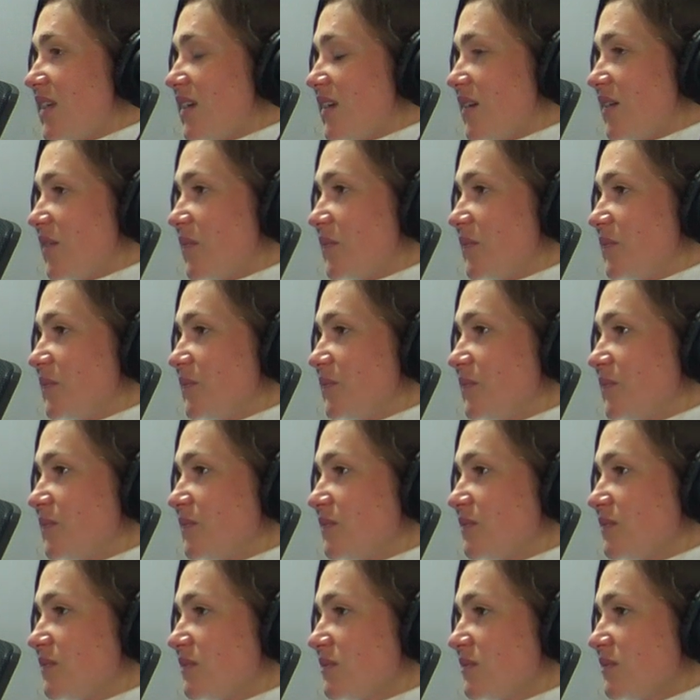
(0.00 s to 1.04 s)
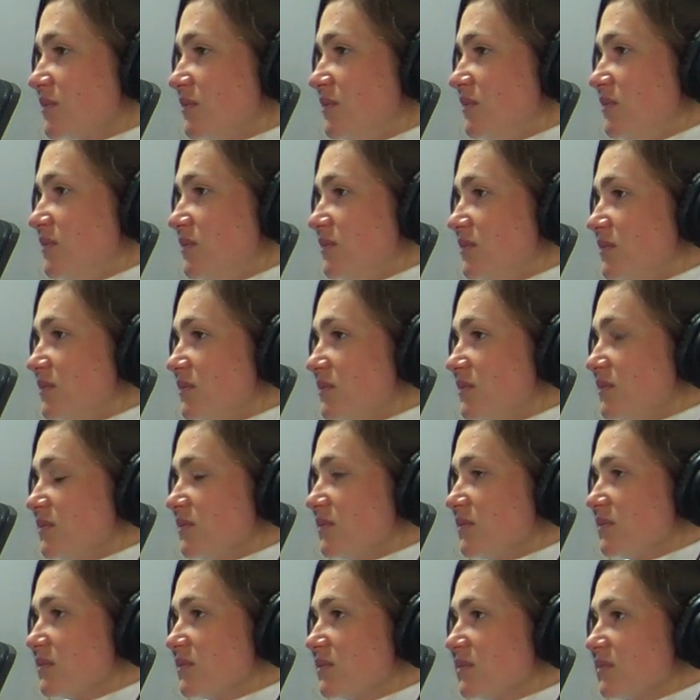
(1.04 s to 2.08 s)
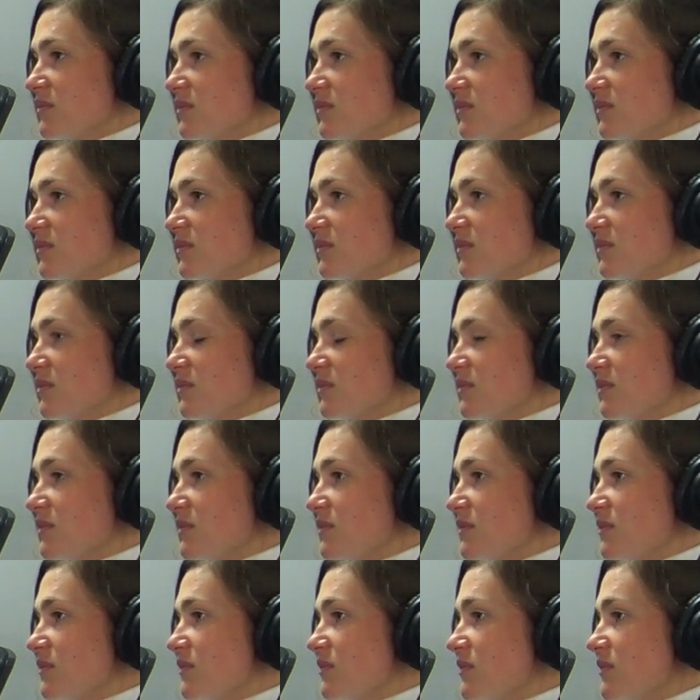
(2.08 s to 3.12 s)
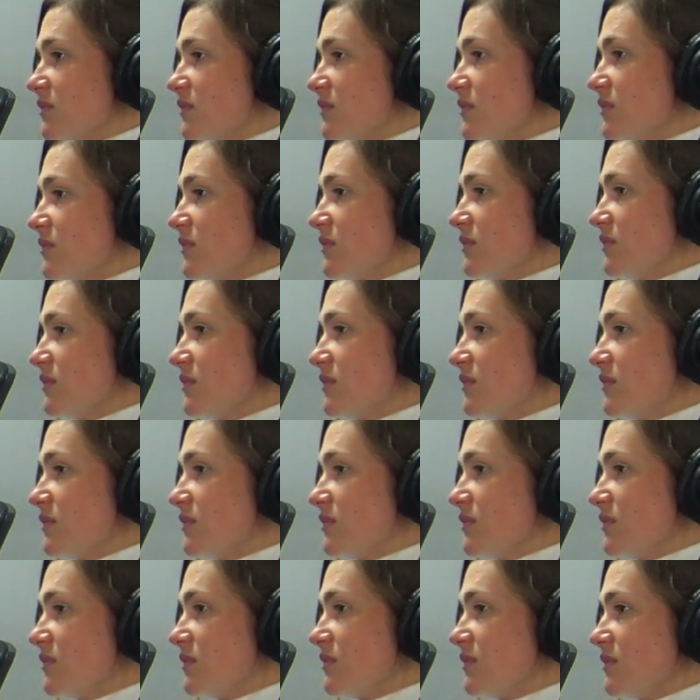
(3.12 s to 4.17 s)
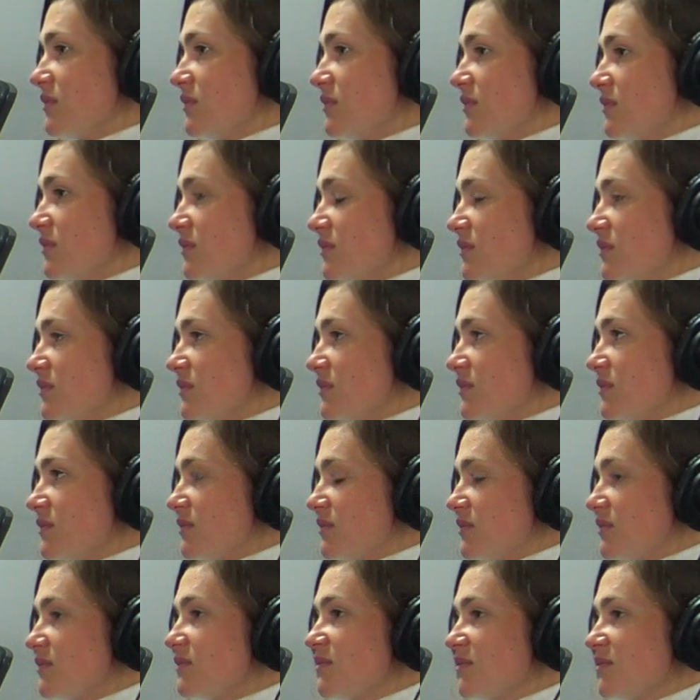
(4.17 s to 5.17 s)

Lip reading: No words are spoken by the person on screen.